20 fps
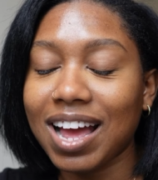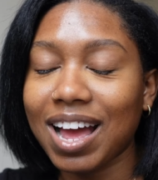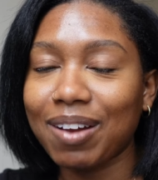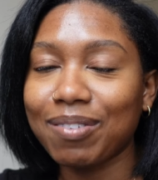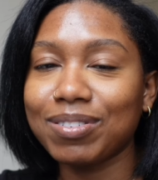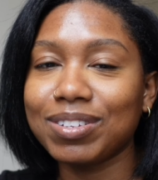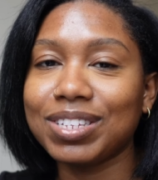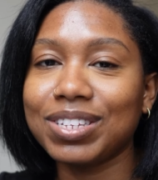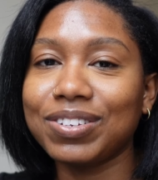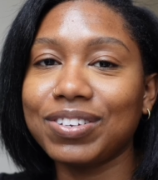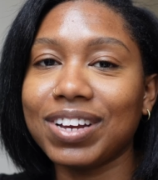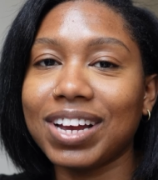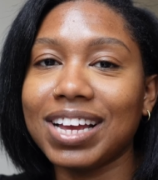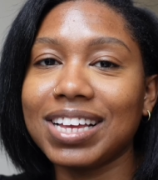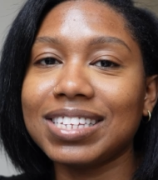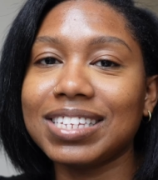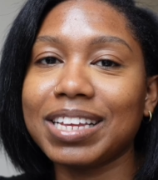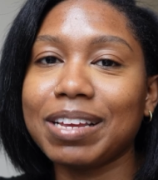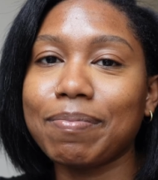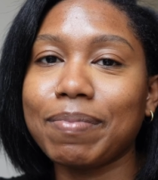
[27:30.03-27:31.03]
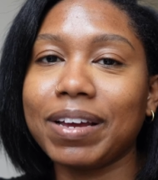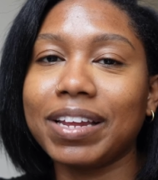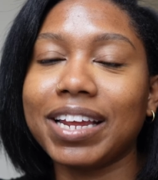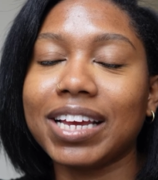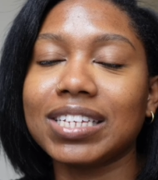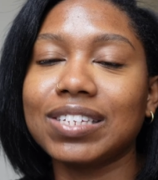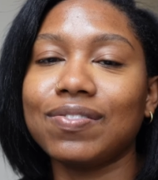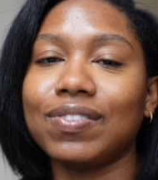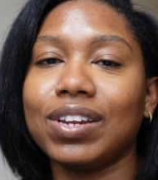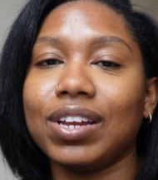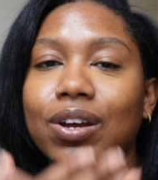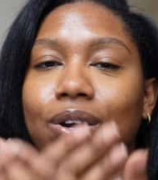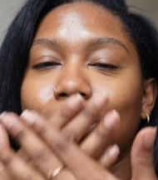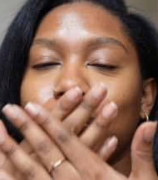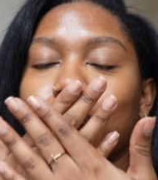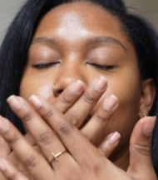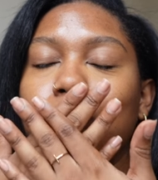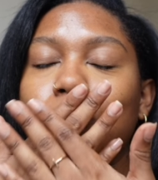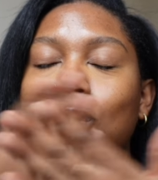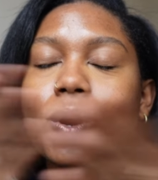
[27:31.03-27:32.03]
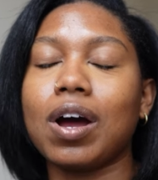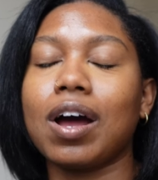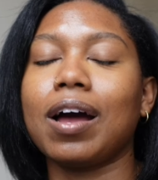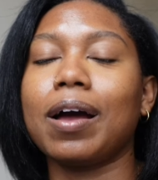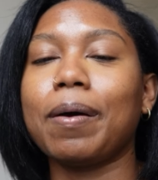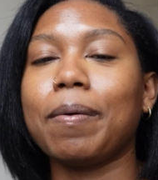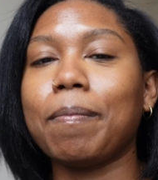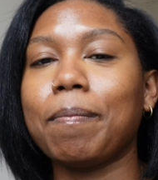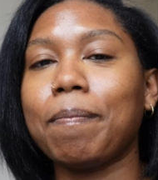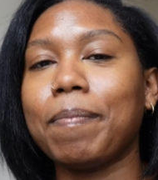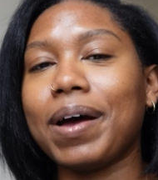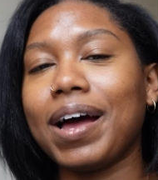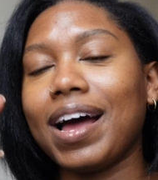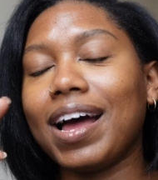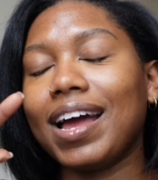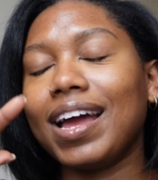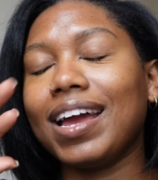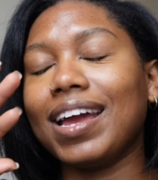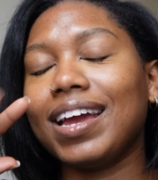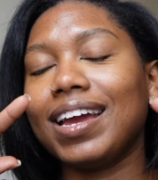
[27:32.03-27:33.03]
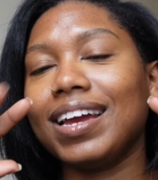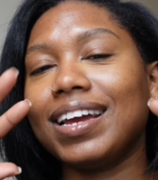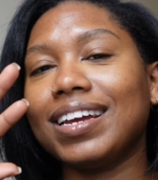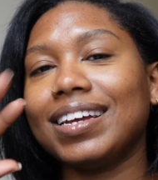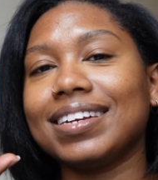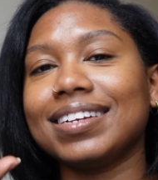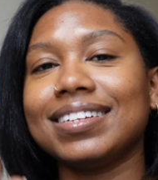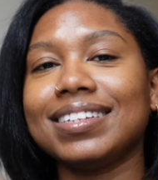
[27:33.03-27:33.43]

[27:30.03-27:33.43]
I will see you guys in my next video. Mwah. Bye.